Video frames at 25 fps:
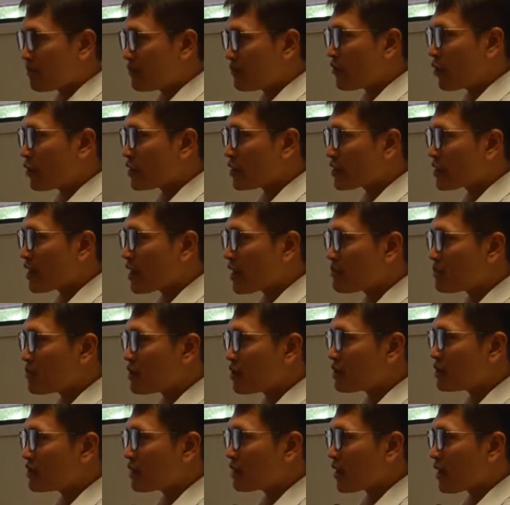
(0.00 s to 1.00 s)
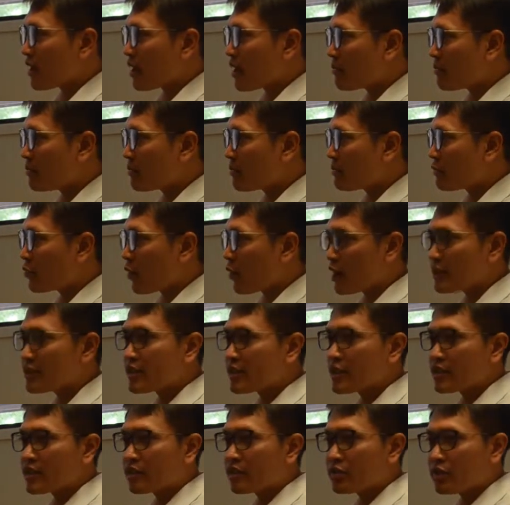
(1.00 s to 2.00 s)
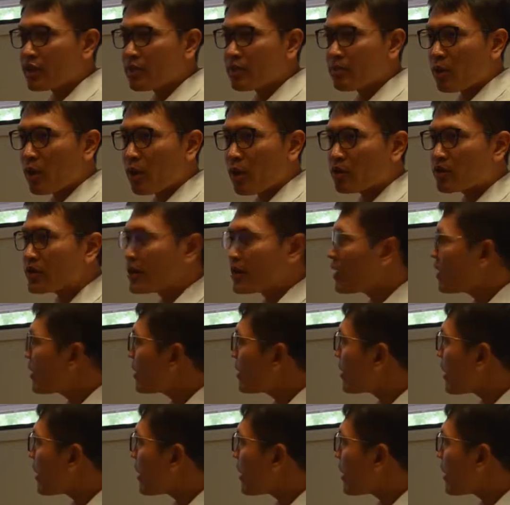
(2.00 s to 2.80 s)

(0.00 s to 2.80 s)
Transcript: for example, writing a report